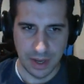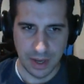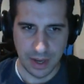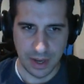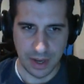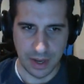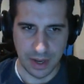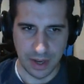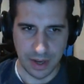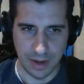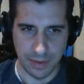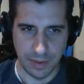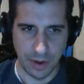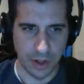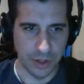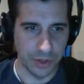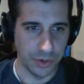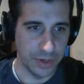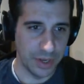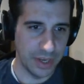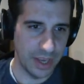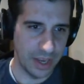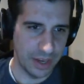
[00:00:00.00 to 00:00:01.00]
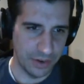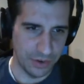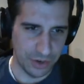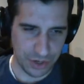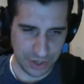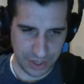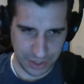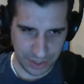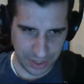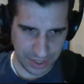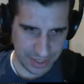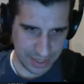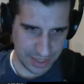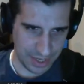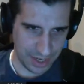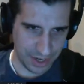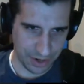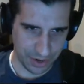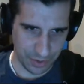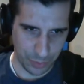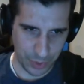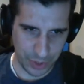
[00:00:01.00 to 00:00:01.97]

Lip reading: Although, as you can see here,